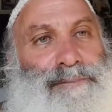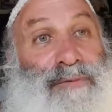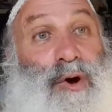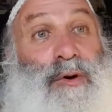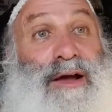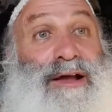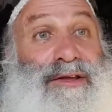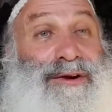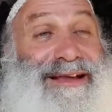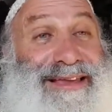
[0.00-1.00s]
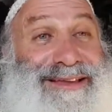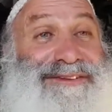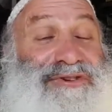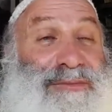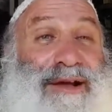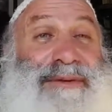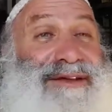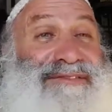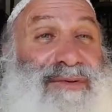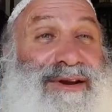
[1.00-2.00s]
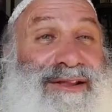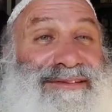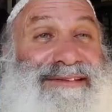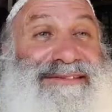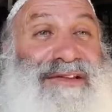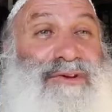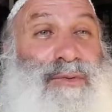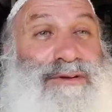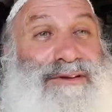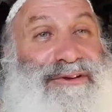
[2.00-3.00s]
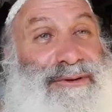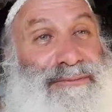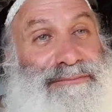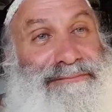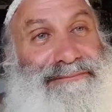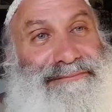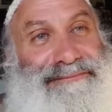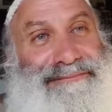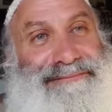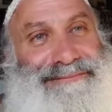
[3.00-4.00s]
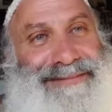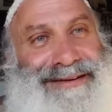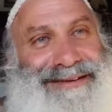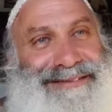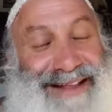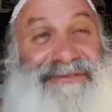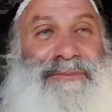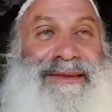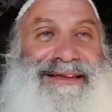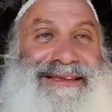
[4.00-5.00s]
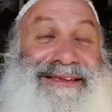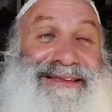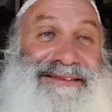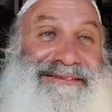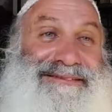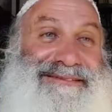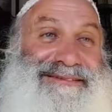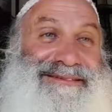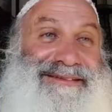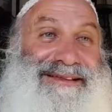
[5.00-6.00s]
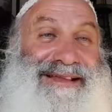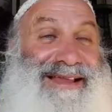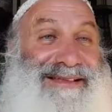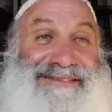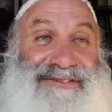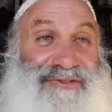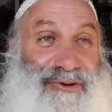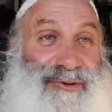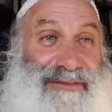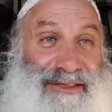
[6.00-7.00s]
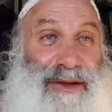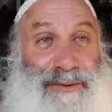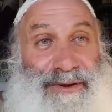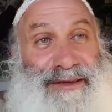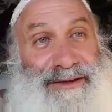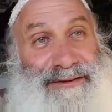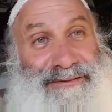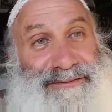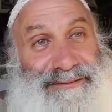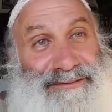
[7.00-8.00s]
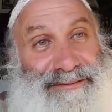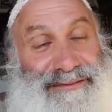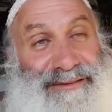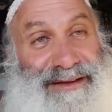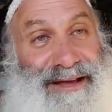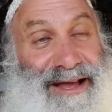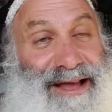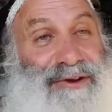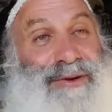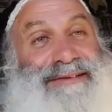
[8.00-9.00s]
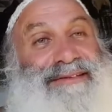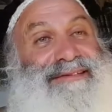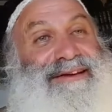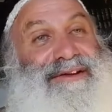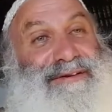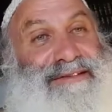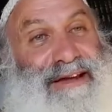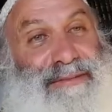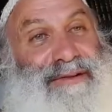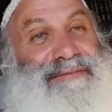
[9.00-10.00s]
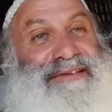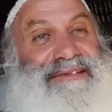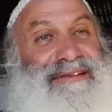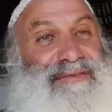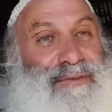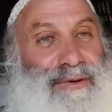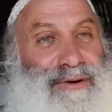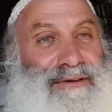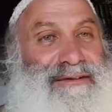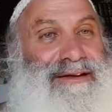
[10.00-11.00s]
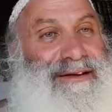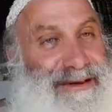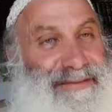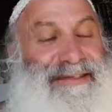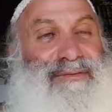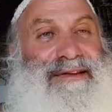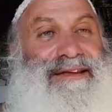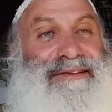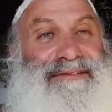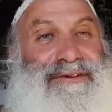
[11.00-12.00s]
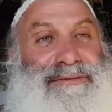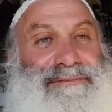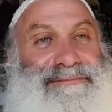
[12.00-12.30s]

No, you're a king on Shabbat because no one else can tell you what to do. That's what being a king is. It's just you and the upper king. And you get to sit at your table and receive the world. And that's what kings do.